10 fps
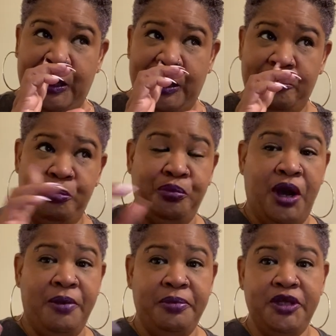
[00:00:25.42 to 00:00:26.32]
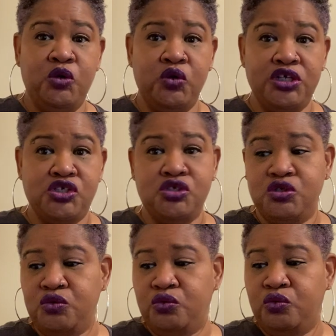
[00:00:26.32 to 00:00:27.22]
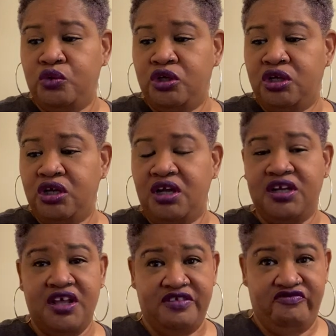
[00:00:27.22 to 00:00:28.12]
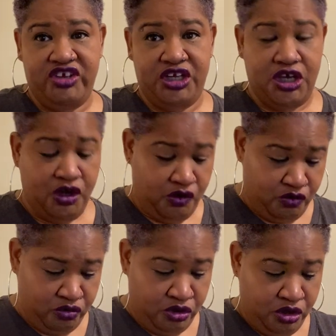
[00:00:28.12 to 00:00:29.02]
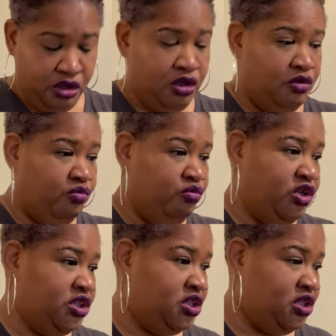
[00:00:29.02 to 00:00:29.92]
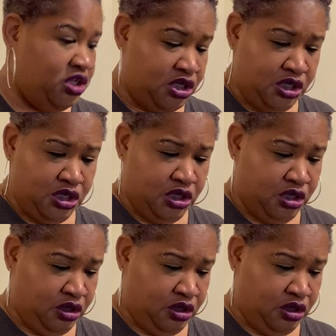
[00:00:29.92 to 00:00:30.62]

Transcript: I'm probably going to do another video with the